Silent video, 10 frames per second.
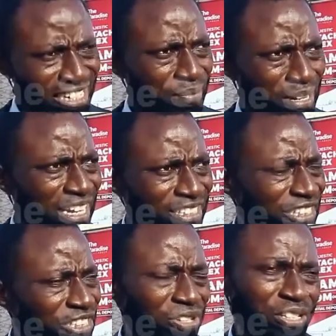a
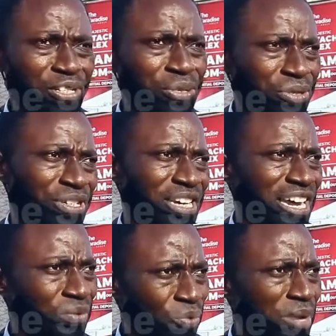serious news,
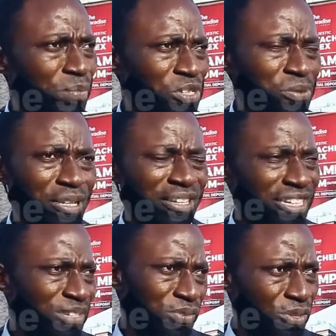and we must be
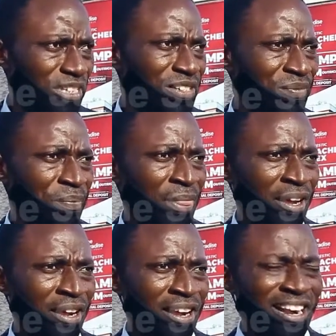ready for it.
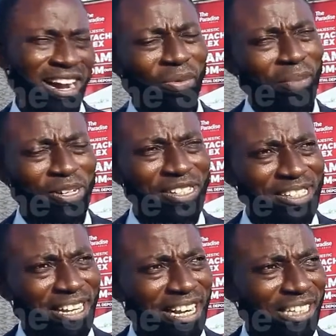We must
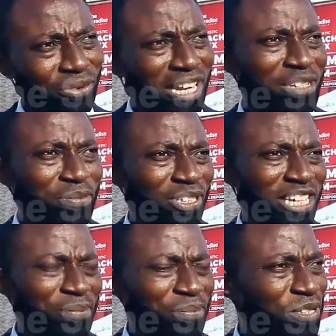try as much
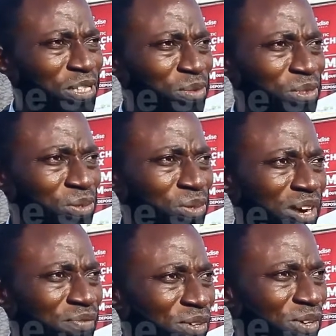as possible to
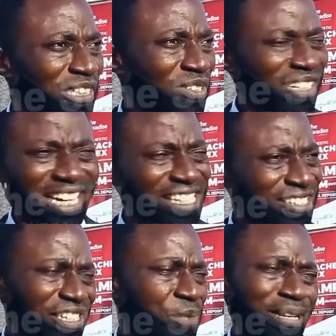avoid
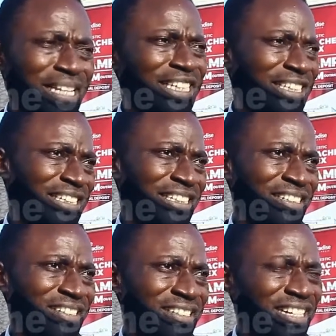unnecessary spending.
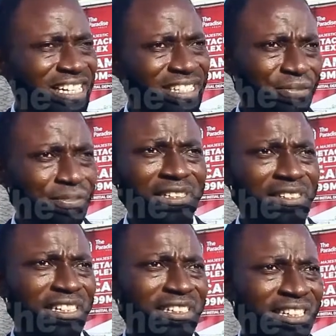That's the first thing.